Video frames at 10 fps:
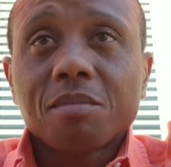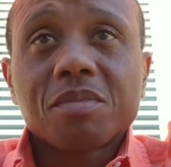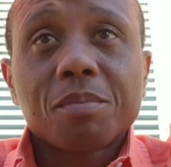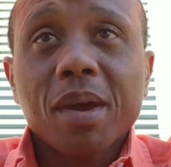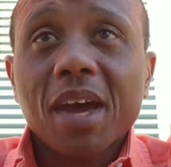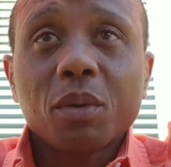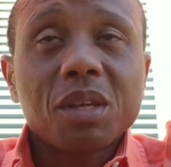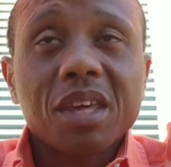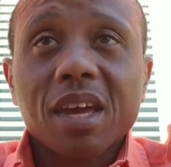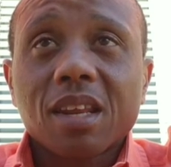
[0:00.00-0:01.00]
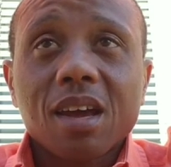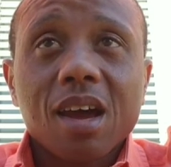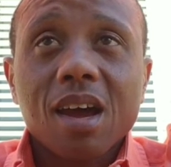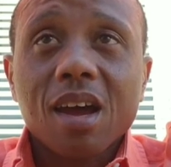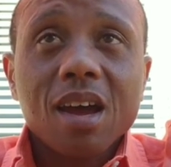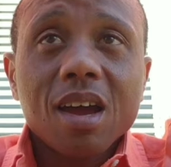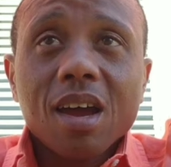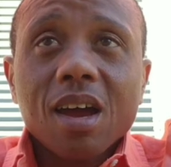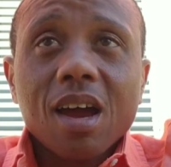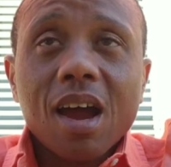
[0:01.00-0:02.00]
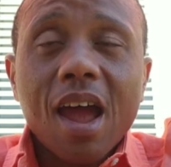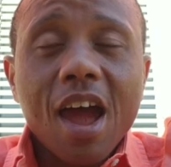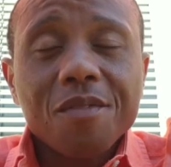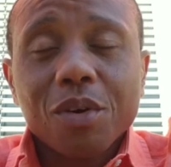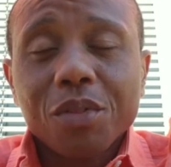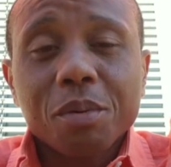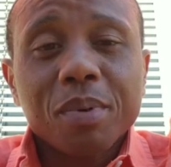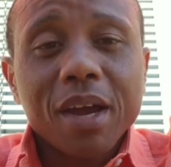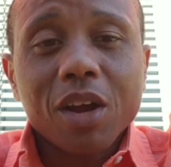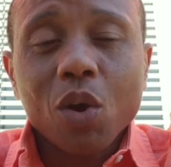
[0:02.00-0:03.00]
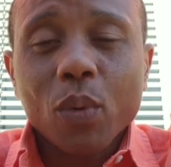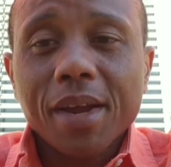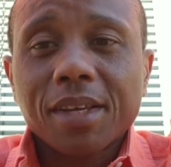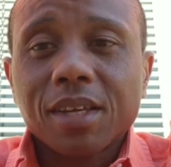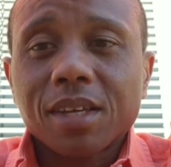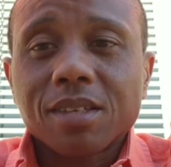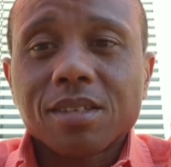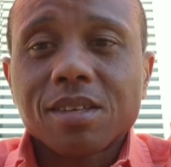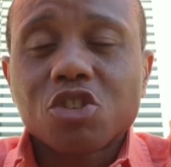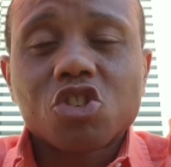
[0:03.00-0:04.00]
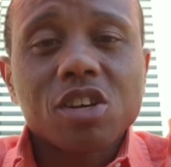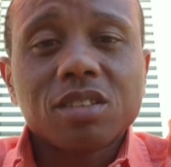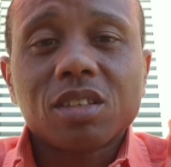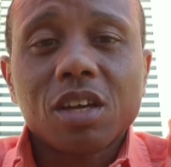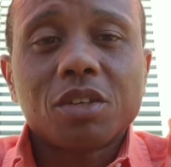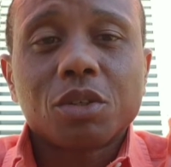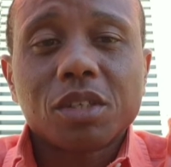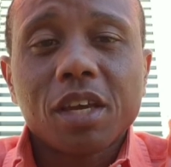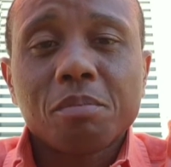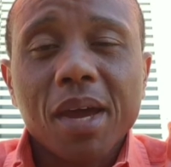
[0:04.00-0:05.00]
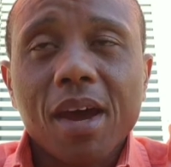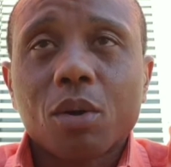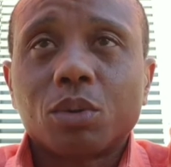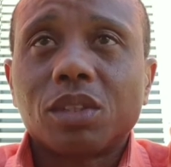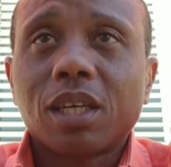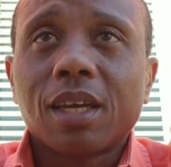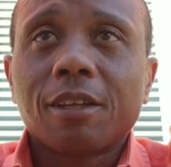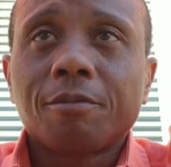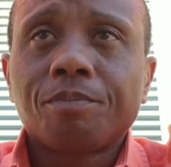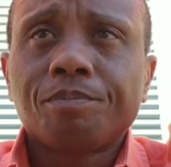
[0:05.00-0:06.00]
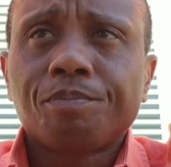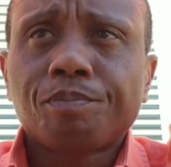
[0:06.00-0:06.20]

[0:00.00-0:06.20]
The battery that I have on the bike already is just under 10 pounds, and